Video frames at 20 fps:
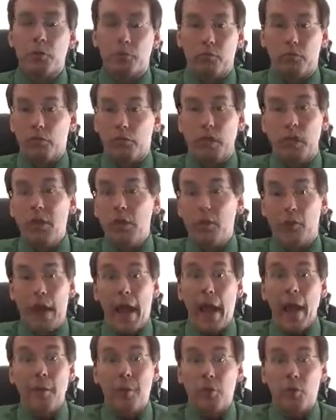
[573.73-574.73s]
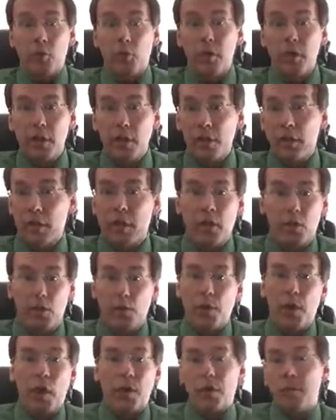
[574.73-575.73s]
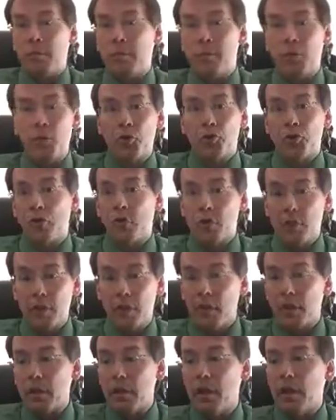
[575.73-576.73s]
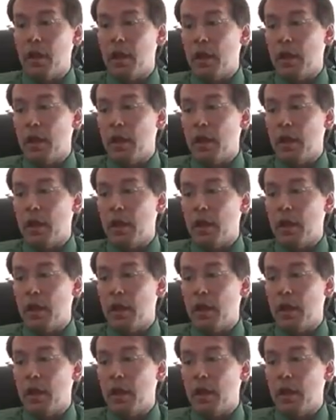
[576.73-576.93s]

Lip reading: It either happened or it didn't. Either you got the promotion or you didn't.